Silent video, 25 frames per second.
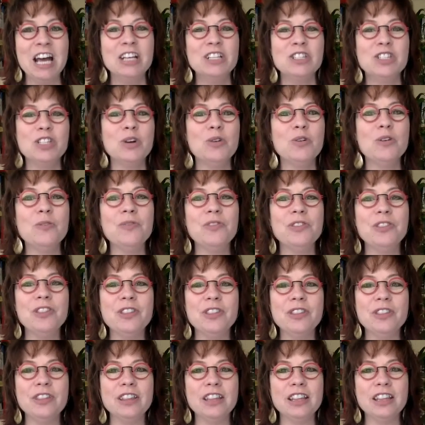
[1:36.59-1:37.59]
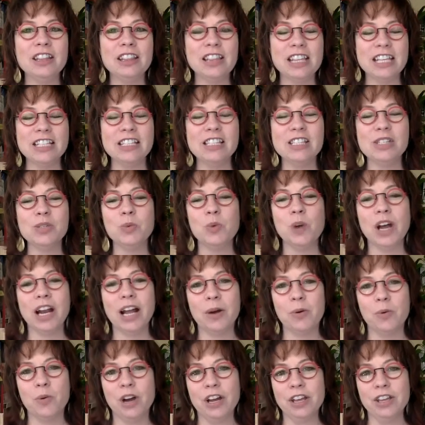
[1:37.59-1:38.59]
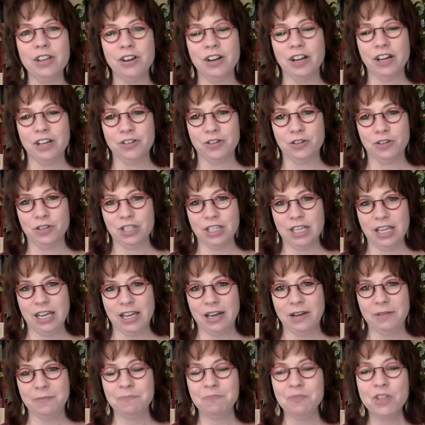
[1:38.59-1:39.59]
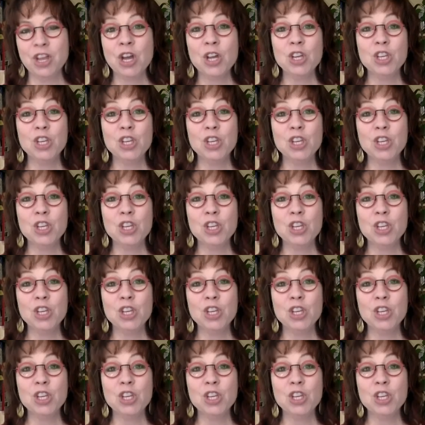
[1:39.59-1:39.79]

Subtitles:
So this is what I want you to understand.